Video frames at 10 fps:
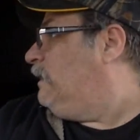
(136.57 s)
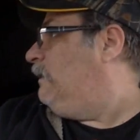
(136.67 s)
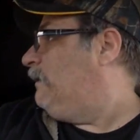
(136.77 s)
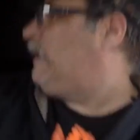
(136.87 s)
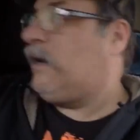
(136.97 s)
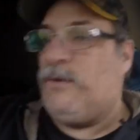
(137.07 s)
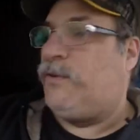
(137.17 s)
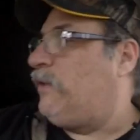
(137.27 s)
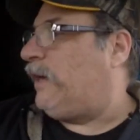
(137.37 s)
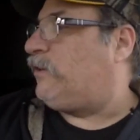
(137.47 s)
I gotta go
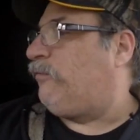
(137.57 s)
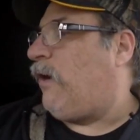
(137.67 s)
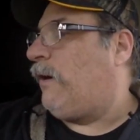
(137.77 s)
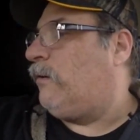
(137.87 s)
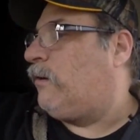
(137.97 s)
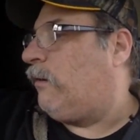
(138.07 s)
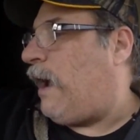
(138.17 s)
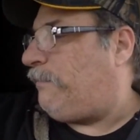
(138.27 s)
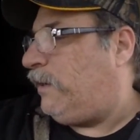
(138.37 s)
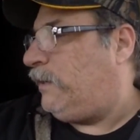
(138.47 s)
through that Toronto crap.